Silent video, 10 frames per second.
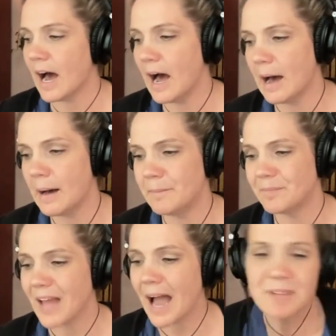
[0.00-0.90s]
um,
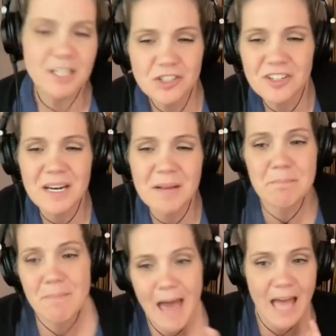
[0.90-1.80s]
i'm not sure that it
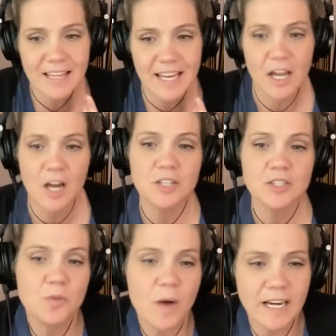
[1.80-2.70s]
meant like
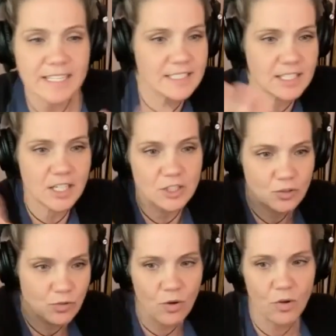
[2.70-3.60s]
do i need to
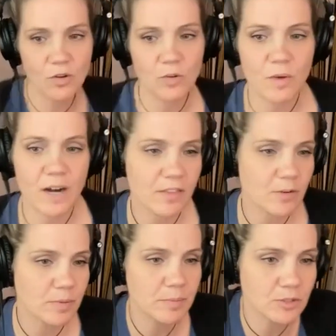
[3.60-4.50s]
control what
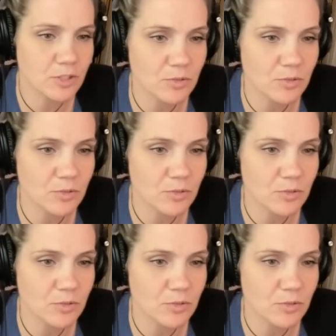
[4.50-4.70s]
other people